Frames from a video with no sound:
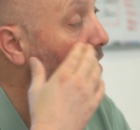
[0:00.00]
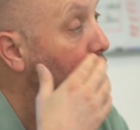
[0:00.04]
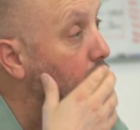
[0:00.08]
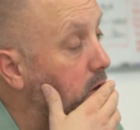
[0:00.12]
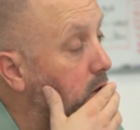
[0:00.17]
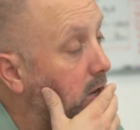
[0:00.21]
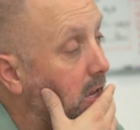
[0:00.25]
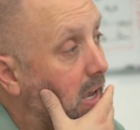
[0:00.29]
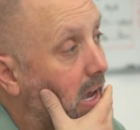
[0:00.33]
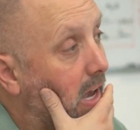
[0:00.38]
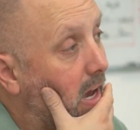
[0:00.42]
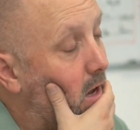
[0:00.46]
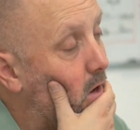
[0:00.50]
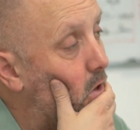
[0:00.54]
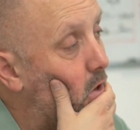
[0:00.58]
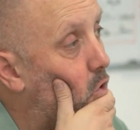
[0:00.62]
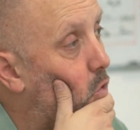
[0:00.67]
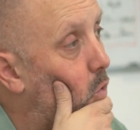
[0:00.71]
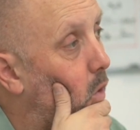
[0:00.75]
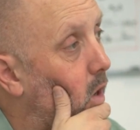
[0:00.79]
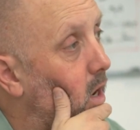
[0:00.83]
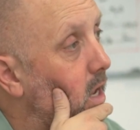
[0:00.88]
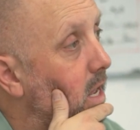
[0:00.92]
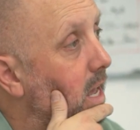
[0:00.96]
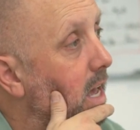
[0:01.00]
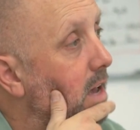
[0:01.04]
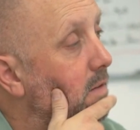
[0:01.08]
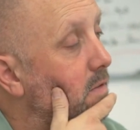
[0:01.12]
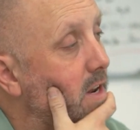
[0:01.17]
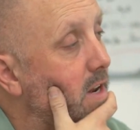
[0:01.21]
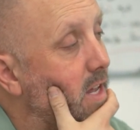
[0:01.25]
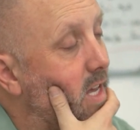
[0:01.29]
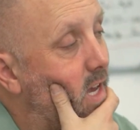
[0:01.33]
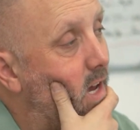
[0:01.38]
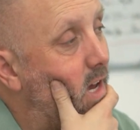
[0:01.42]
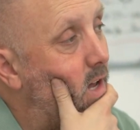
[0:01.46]
looking at quite
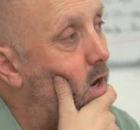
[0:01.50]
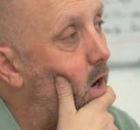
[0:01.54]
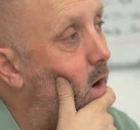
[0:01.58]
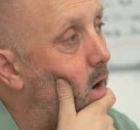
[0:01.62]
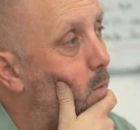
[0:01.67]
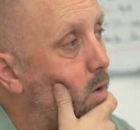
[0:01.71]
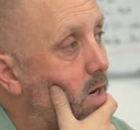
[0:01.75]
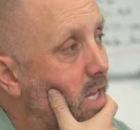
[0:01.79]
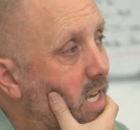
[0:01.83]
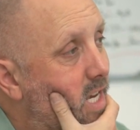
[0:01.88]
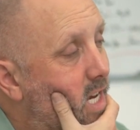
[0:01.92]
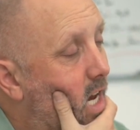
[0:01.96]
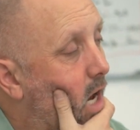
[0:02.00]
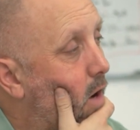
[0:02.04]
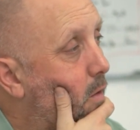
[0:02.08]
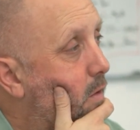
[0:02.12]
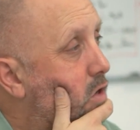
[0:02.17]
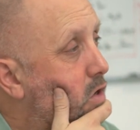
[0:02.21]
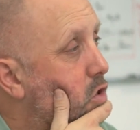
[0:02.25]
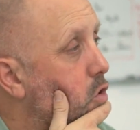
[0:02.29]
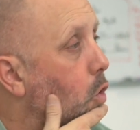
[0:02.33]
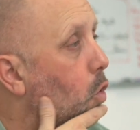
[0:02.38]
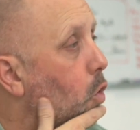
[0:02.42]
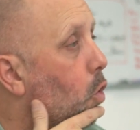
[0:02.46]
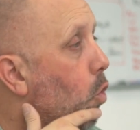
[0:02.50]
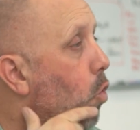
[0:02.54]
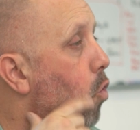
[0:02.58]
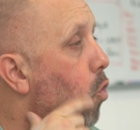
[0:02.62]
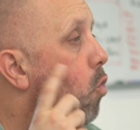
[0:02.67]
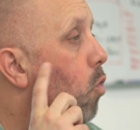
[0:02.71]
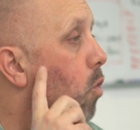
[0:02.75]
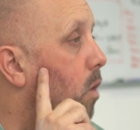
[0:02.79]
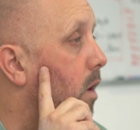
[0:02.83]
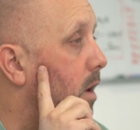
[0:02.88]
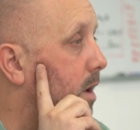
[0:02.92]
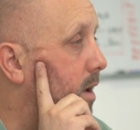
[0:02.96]
heavily. And I would encourage
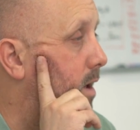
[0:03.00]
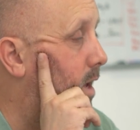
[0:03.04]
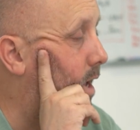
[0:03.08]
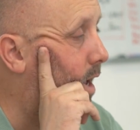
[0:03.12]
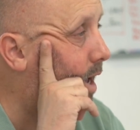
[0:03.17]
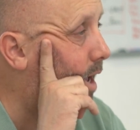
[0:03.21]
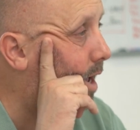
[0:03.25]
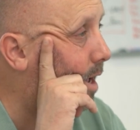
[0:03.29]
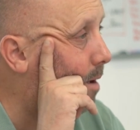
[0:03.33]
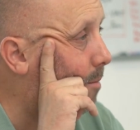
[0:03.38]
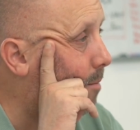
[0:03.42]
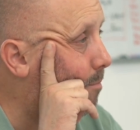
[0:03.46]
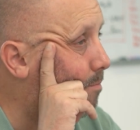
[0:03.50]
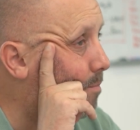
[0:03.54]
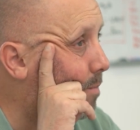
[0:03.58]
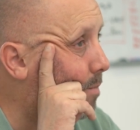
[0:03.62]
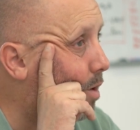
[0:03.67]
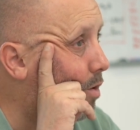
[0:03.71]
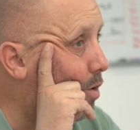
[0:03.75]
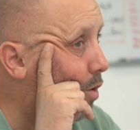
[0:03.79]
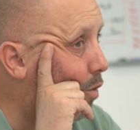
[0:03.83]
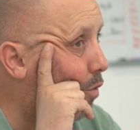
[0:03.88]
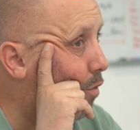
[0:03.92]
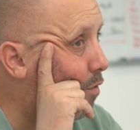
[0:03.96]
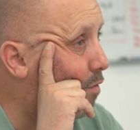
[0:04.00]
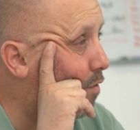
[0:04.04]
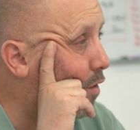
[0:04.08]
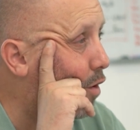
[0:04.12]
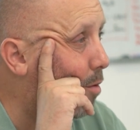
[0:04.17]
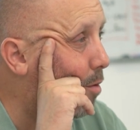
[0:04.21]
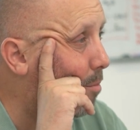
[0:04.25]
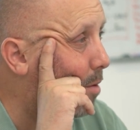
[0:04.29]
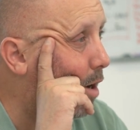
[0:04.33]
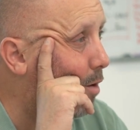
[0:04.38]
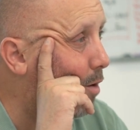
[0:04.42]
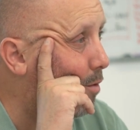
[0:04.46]
all law
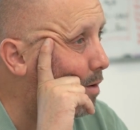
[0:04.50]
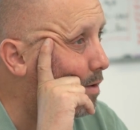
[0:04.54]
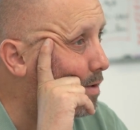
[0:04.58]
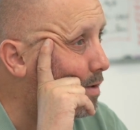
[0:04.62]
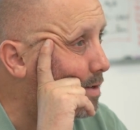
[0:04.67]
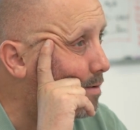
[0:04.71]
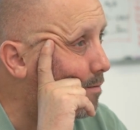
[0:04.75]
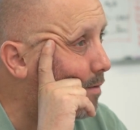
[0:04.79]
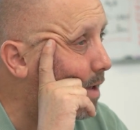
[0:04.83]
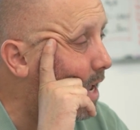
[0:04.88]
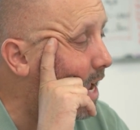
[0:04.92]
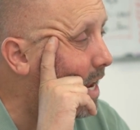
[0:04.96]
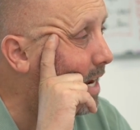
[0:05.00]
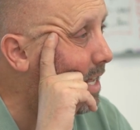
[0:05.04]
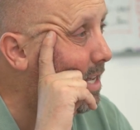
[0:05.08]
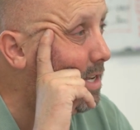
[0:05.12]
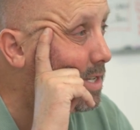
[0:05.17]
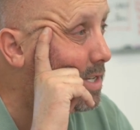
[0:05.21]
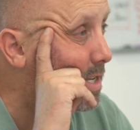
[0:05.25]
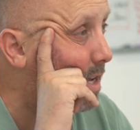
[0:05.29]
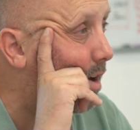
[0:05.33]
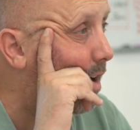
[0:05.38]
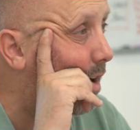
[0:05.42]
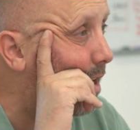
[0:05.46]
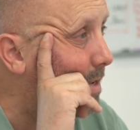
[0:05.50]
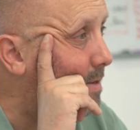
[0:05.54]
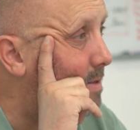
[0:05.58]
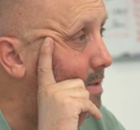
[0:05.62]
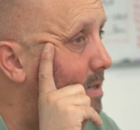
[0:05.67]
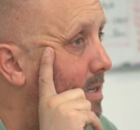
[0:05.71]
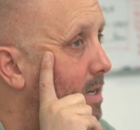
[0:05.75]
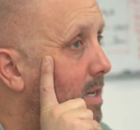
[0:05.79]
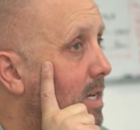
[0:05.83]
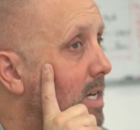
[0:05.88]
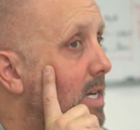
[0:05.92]
firm owners of any size,